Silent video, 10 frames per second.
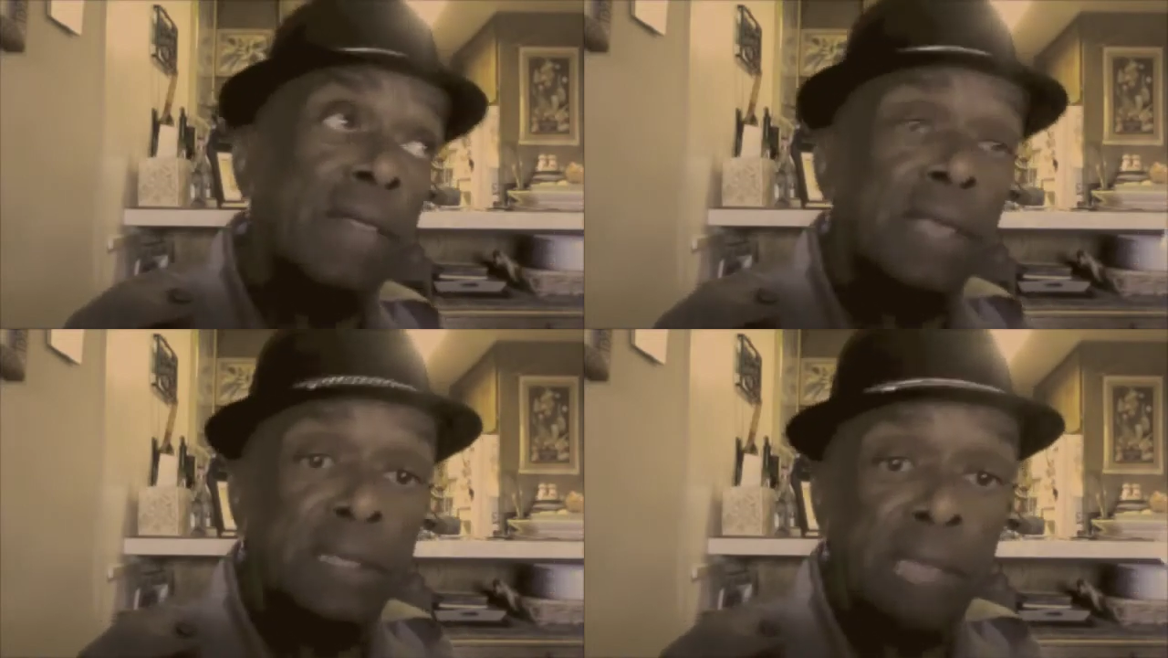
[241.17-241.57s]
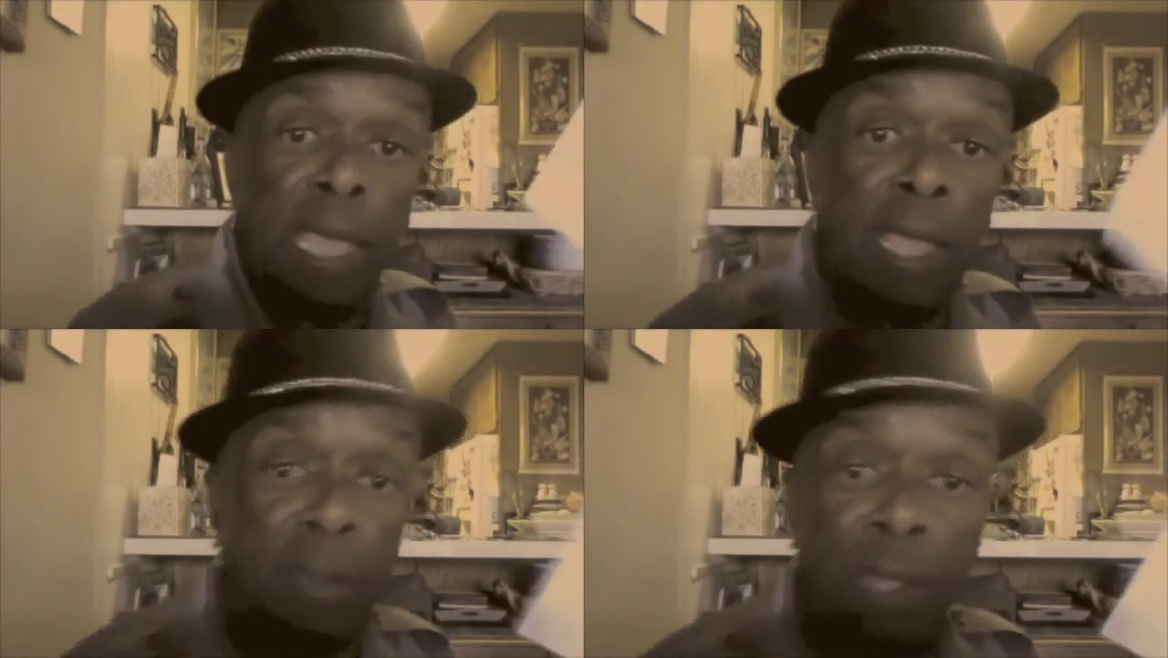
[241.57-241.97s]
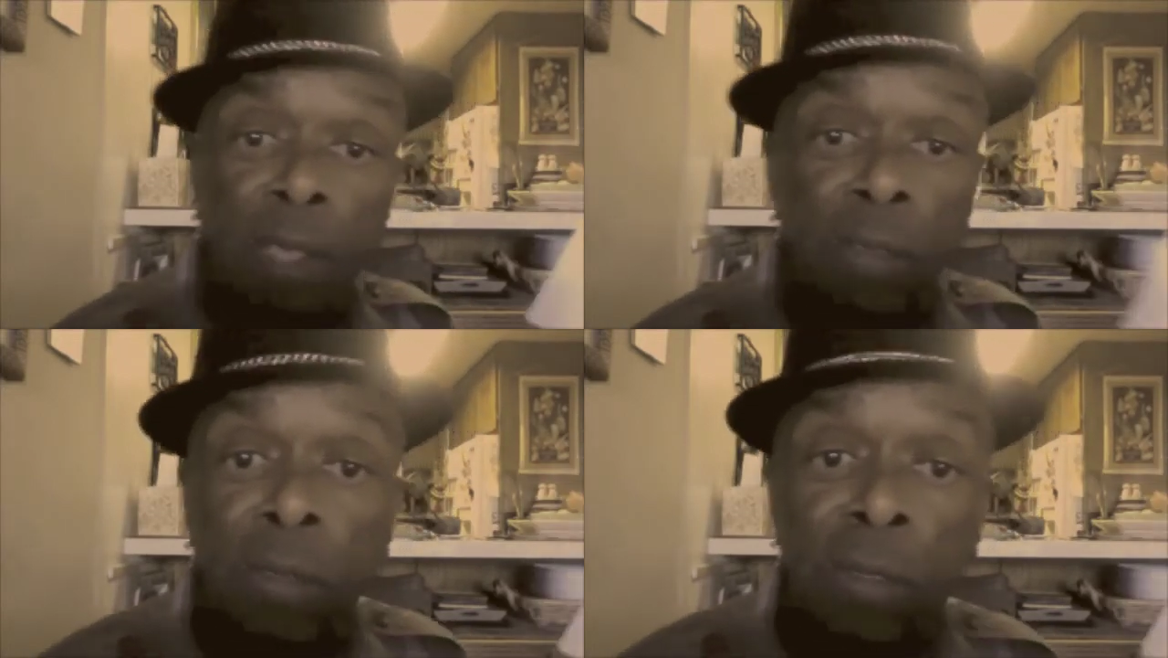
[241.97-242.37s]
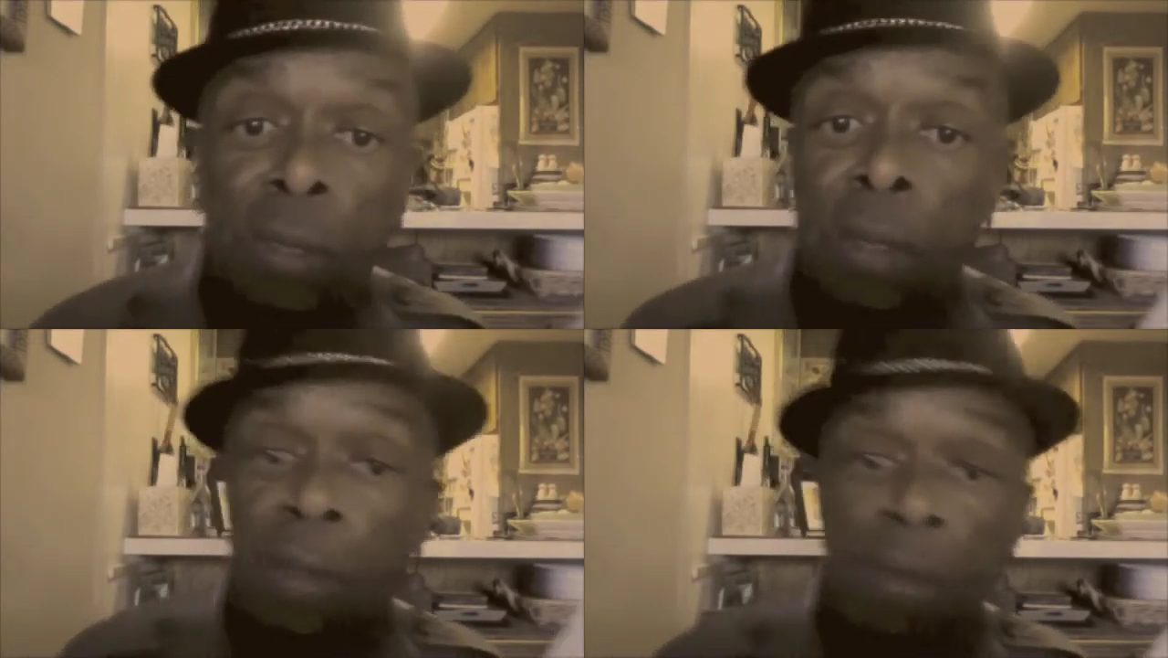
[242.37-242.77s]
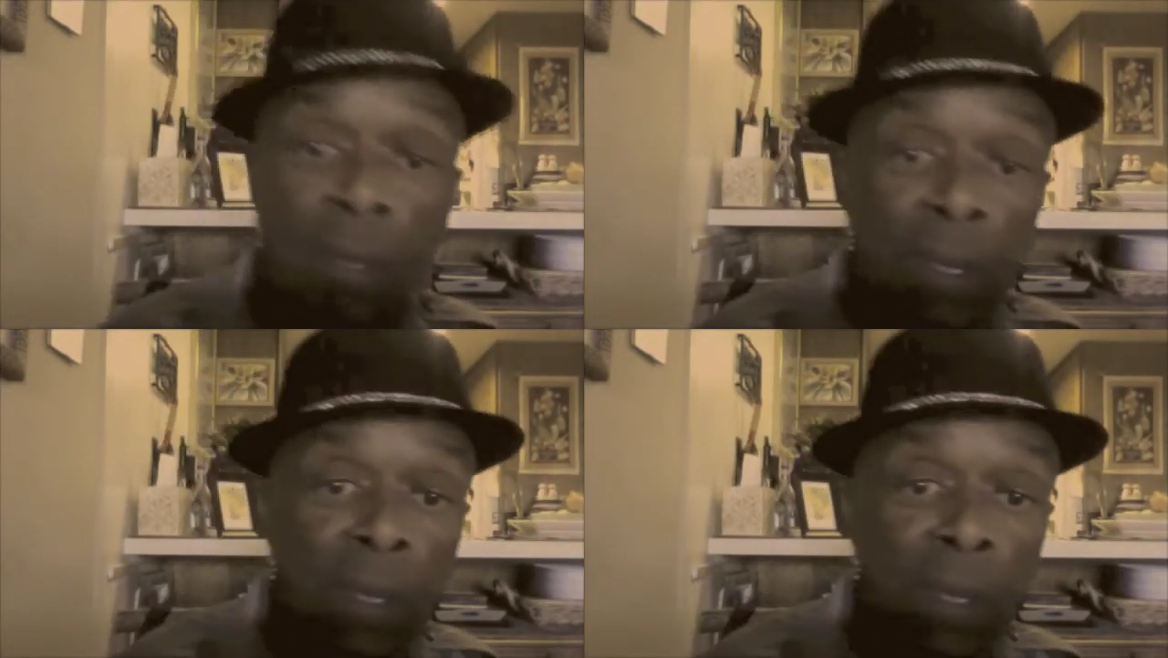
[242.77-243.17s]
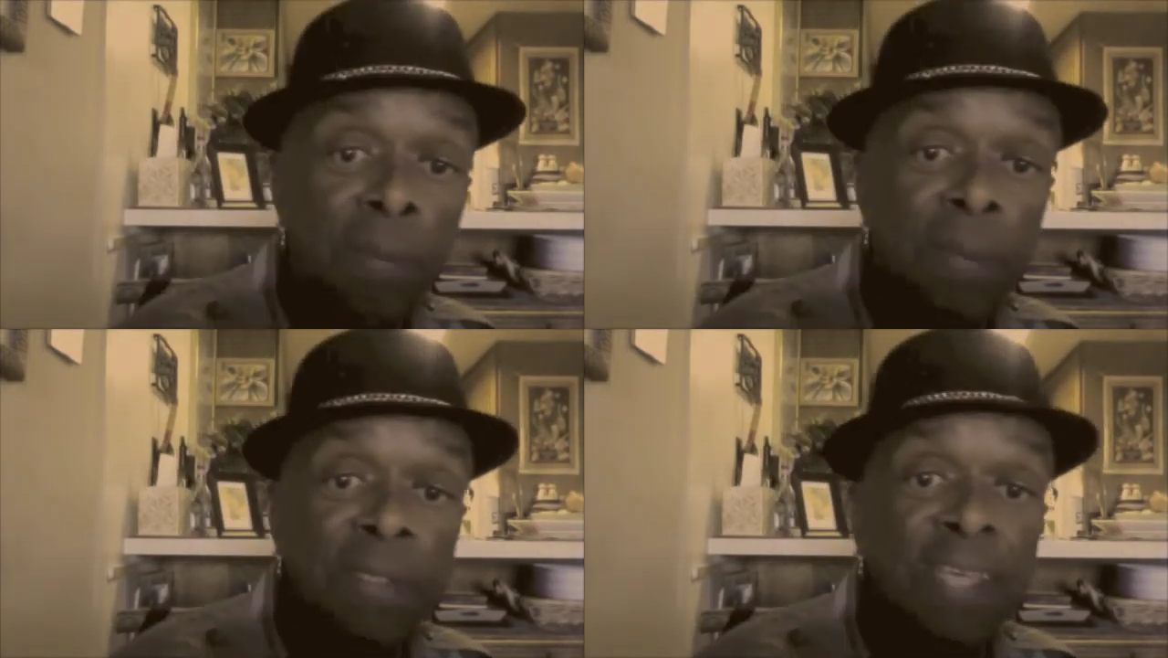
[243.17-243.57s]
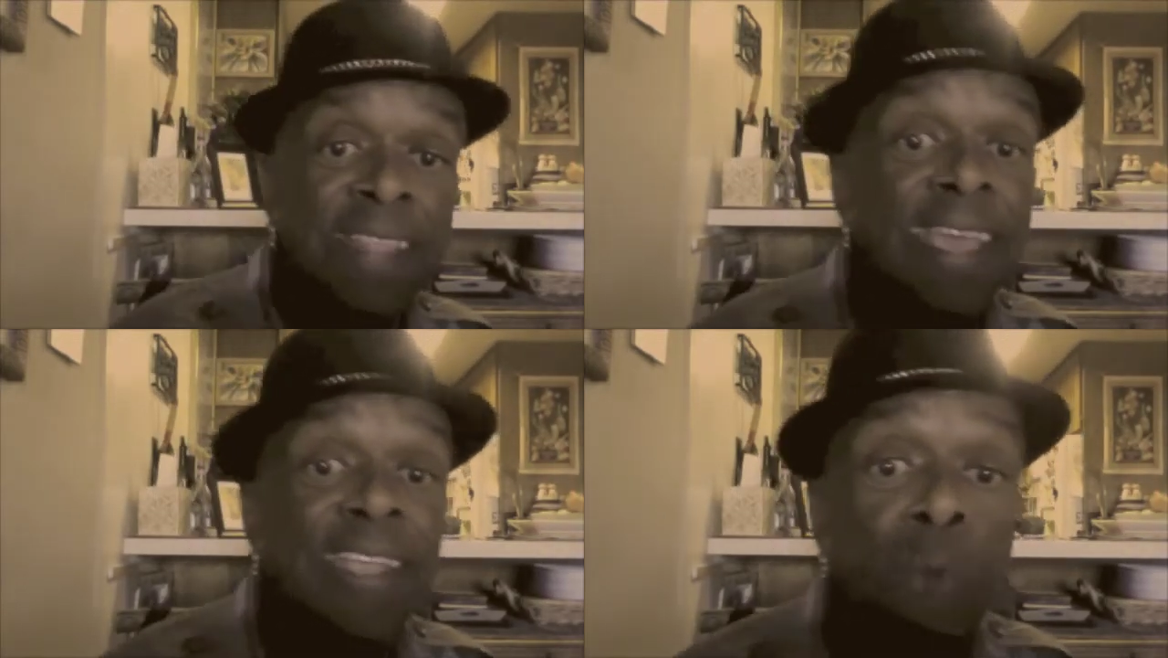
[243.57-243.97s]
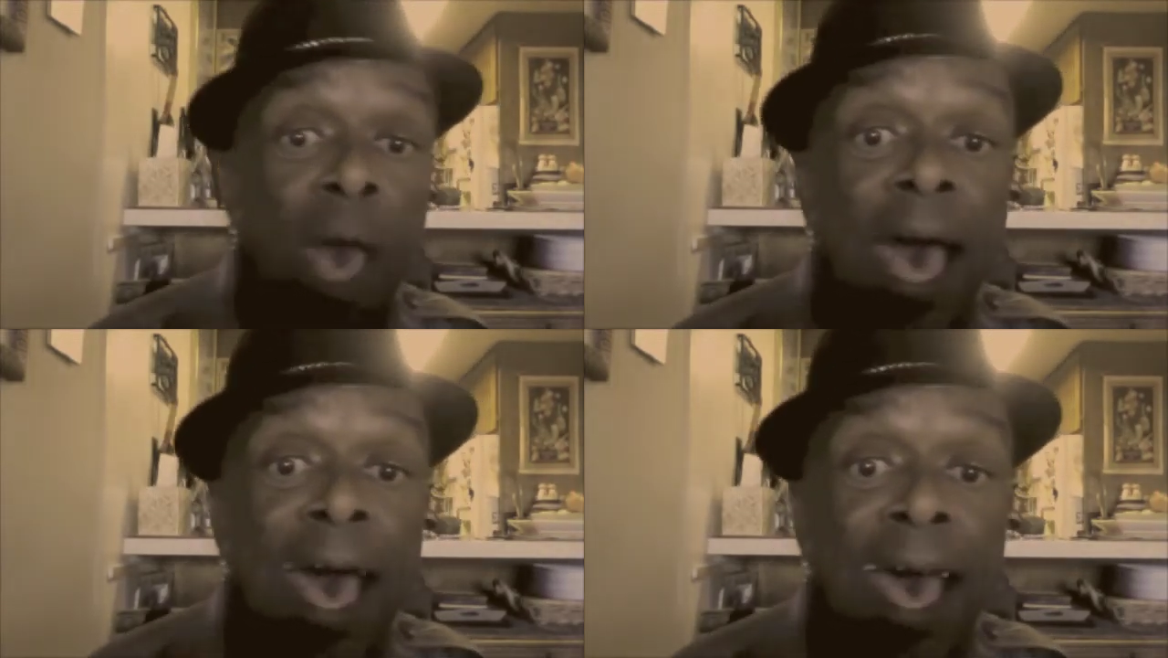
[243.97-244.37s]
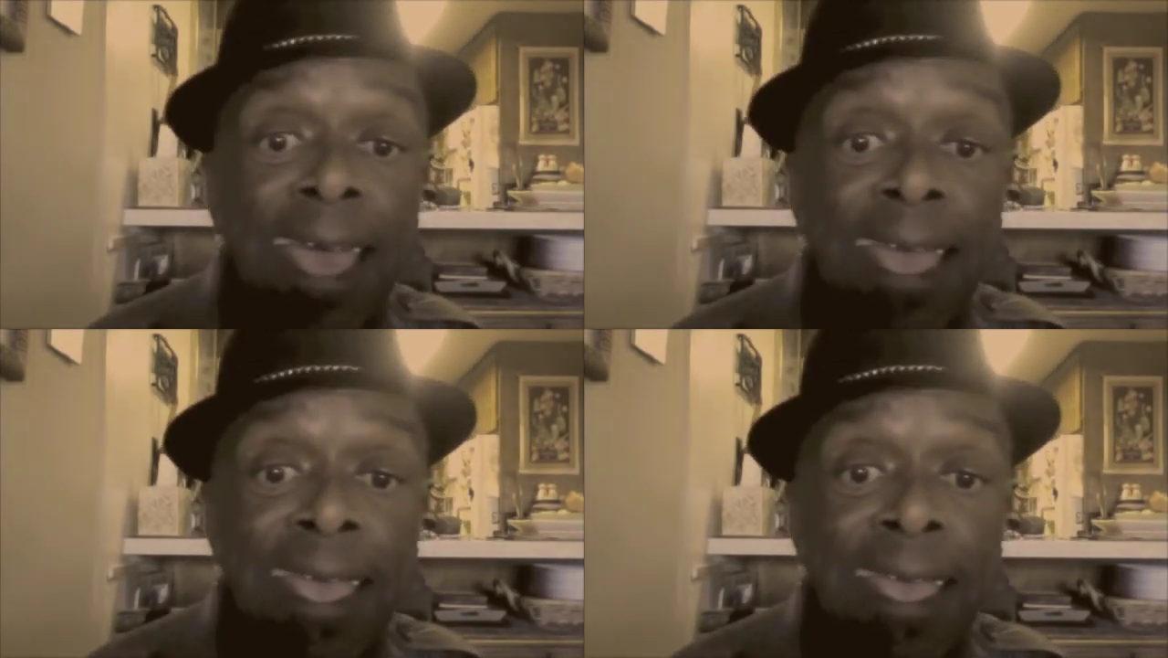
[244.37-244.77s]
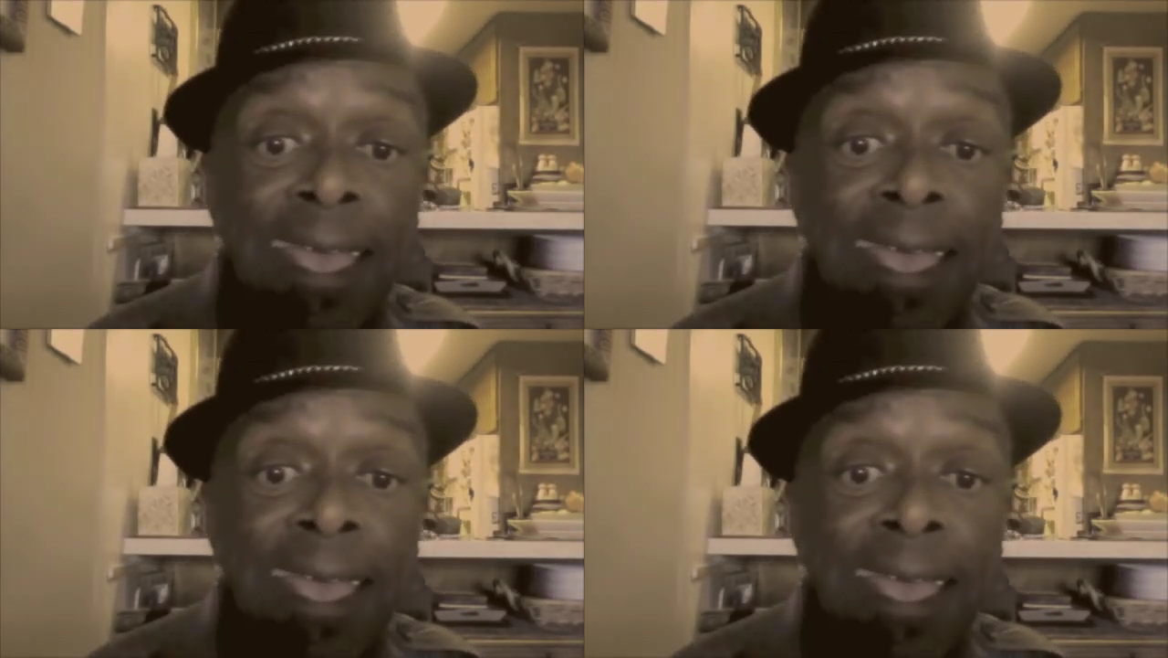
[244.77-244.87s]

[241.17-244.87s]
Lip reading: it was like 8 or 9 years old, was "They Try